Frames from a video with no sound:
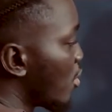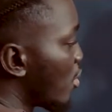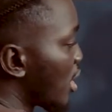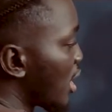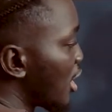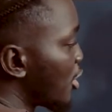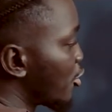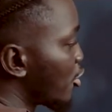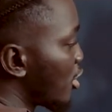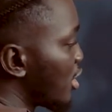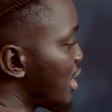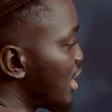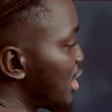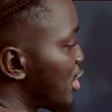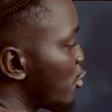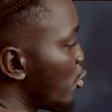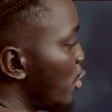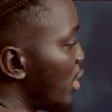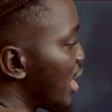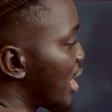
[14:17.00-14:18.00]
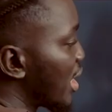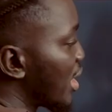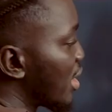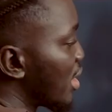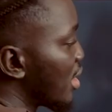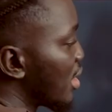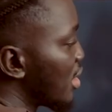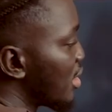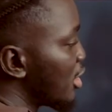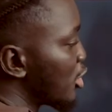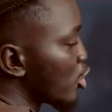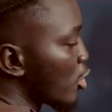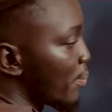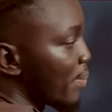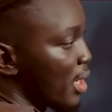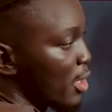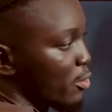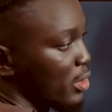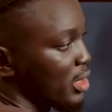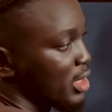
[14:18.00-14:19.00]
what I draw this wick, this
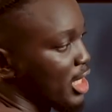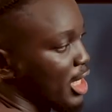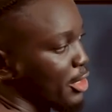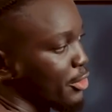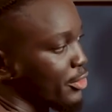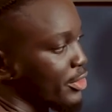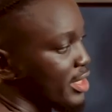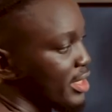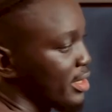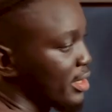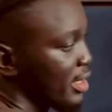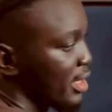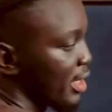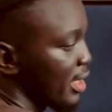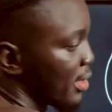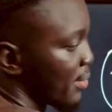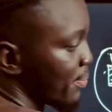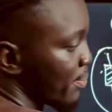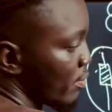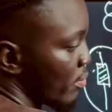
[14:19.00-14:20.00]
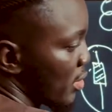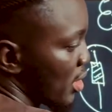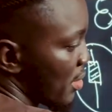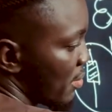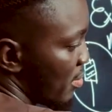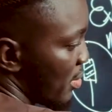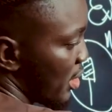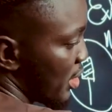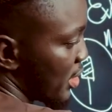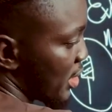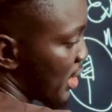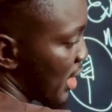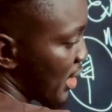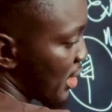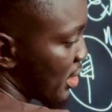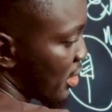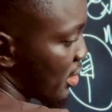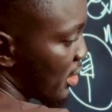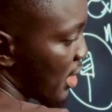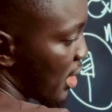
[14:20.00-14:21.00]
upper wick that you see here, means
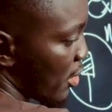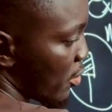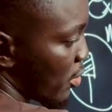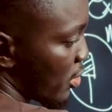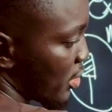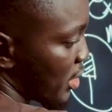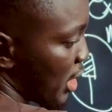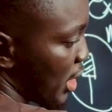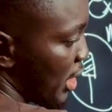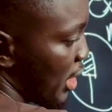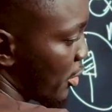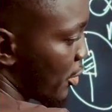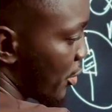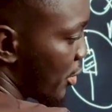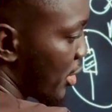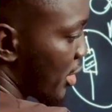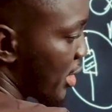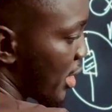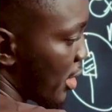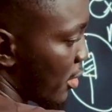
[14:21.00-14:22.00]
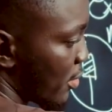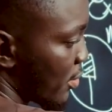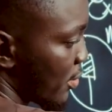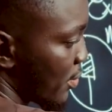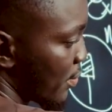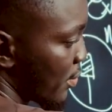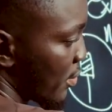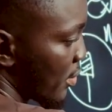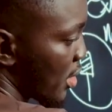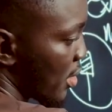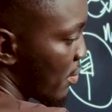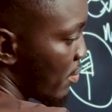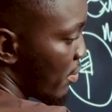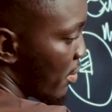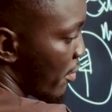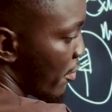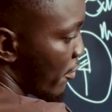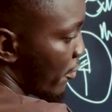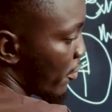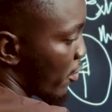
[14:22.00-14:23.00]
that there was a little sell
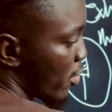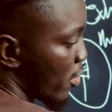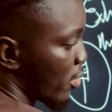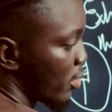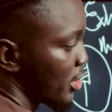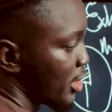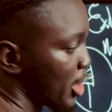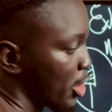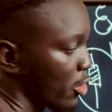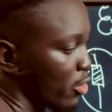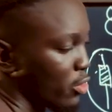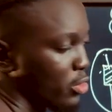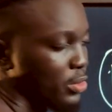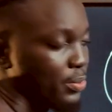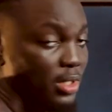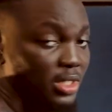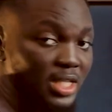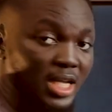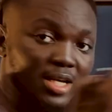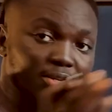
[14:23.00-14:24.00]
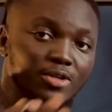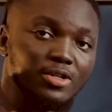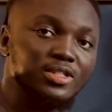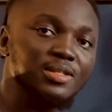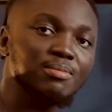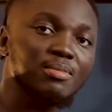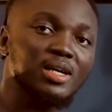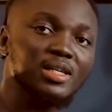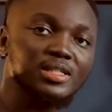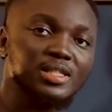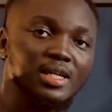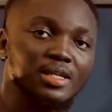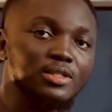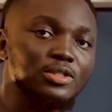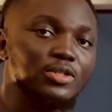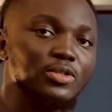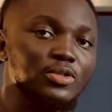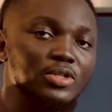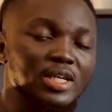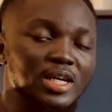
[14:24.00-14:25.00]
before the close. But that doesn't matter.
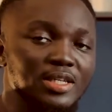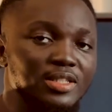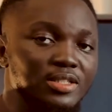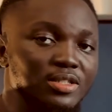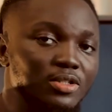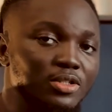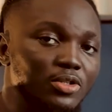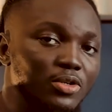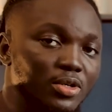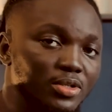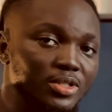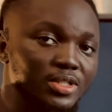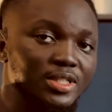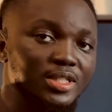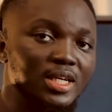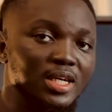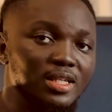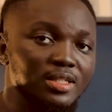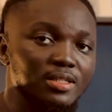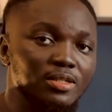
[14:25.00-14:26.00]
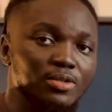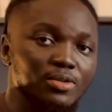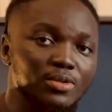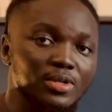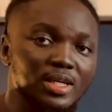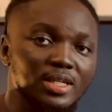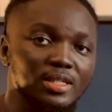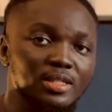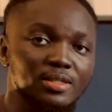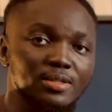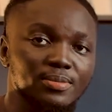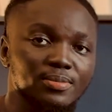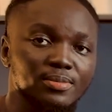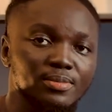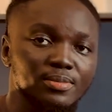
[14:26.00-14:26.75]
You get it, you understand already.